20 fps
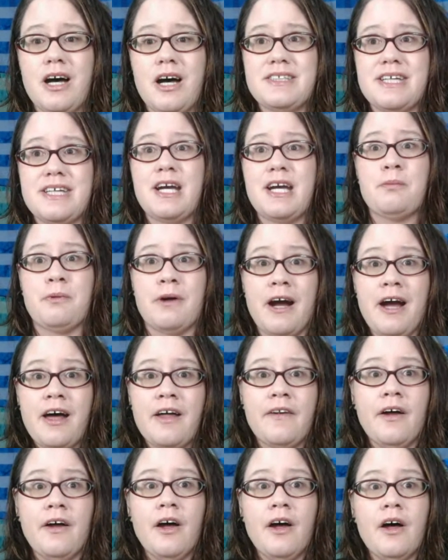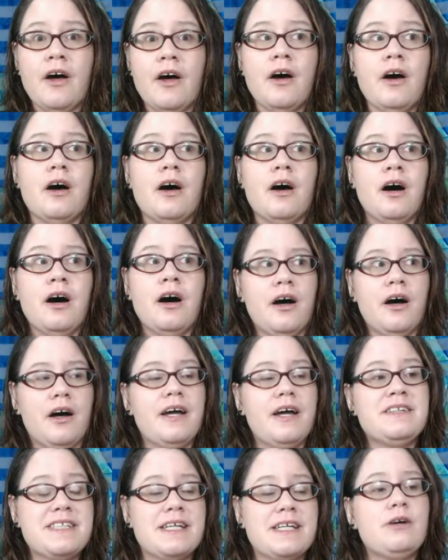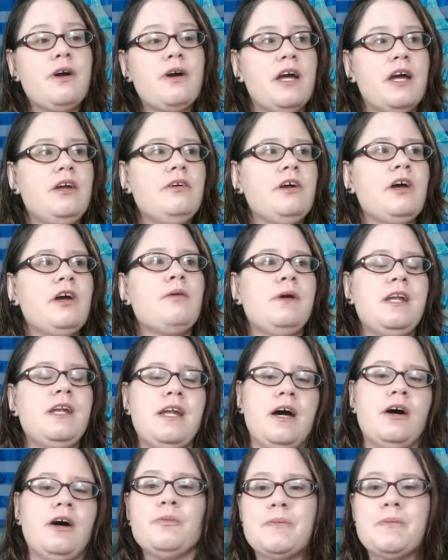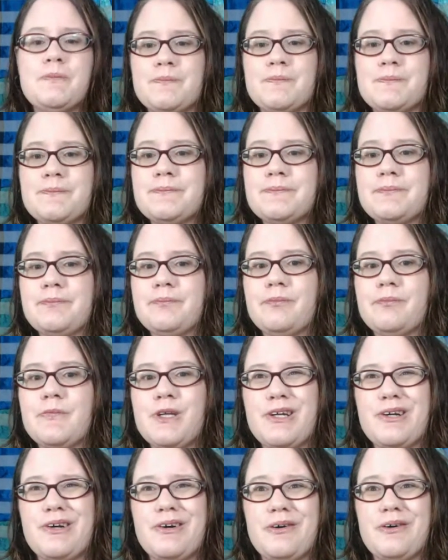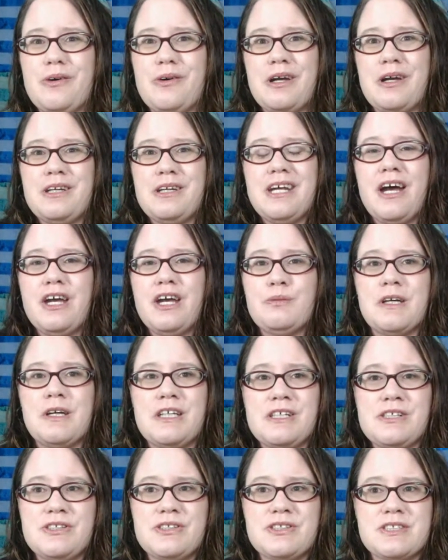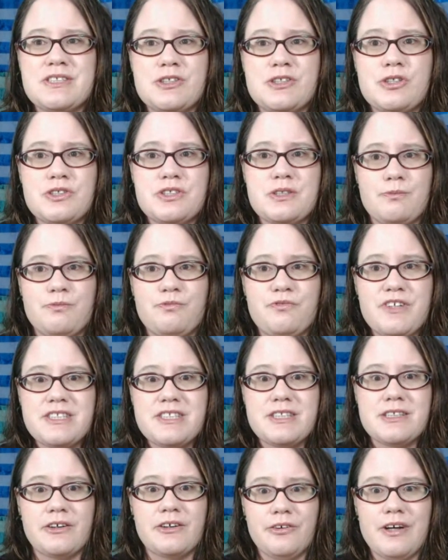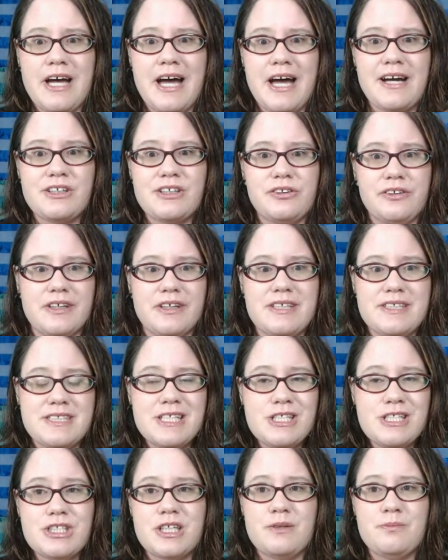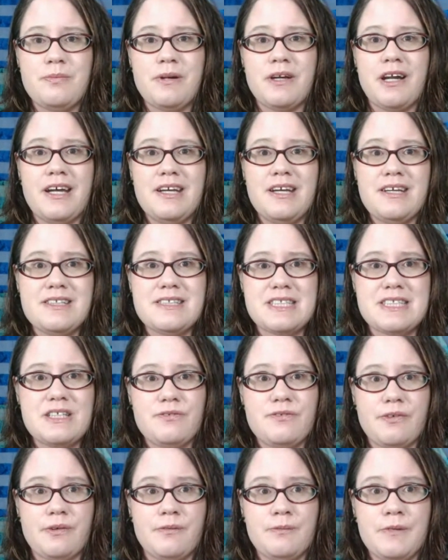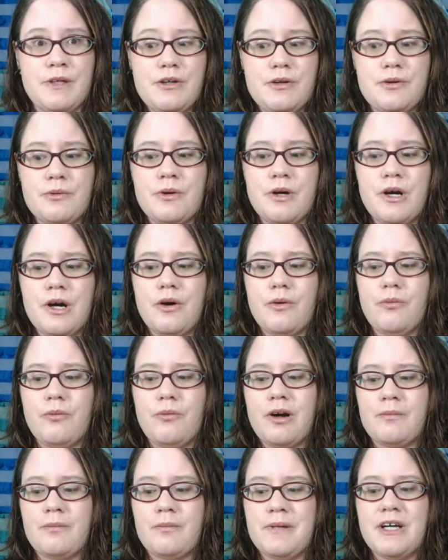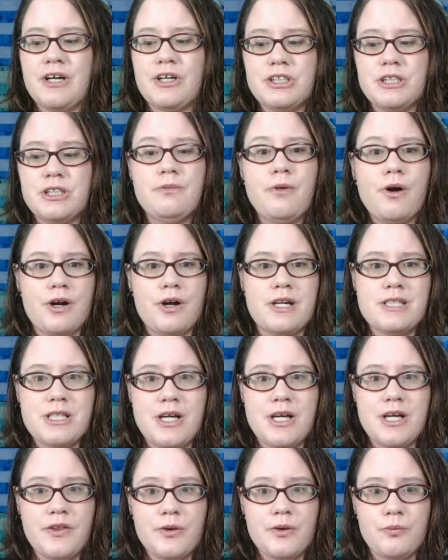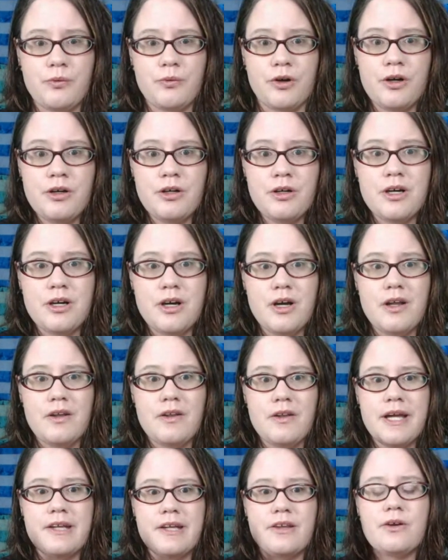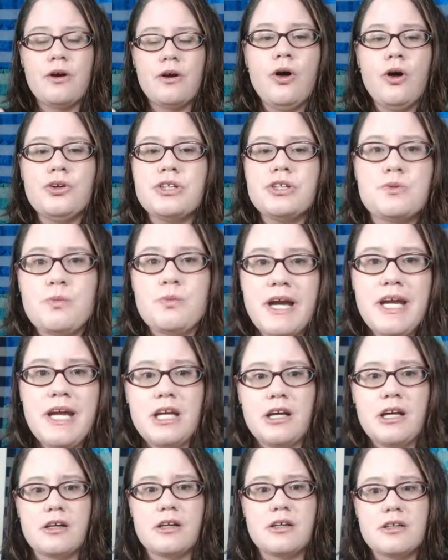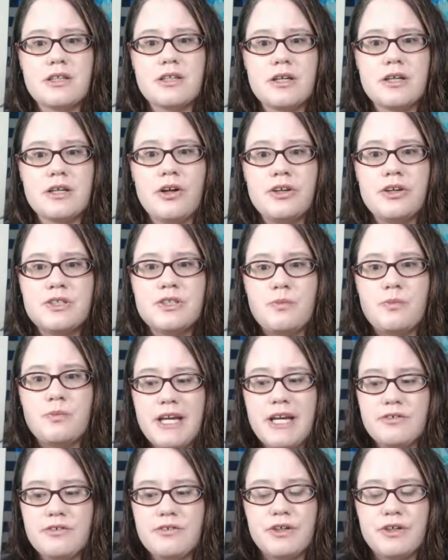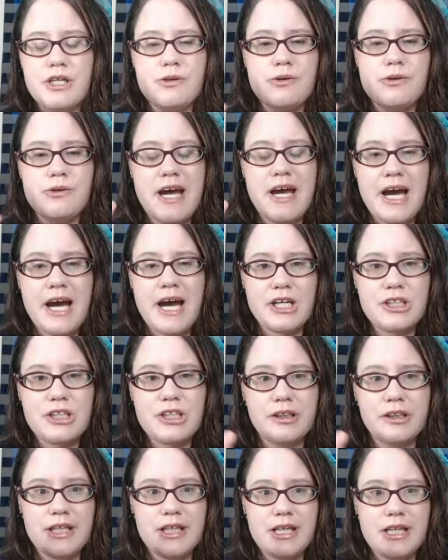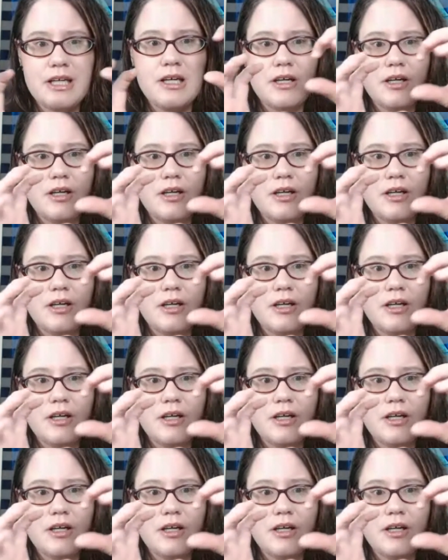take a breath and say, okay, you can come in now. And yeah, you might need to do some physical actualization, but I can see from you where, because you've already done the work, like, they're all just waiting. They're all just waiting for you to actually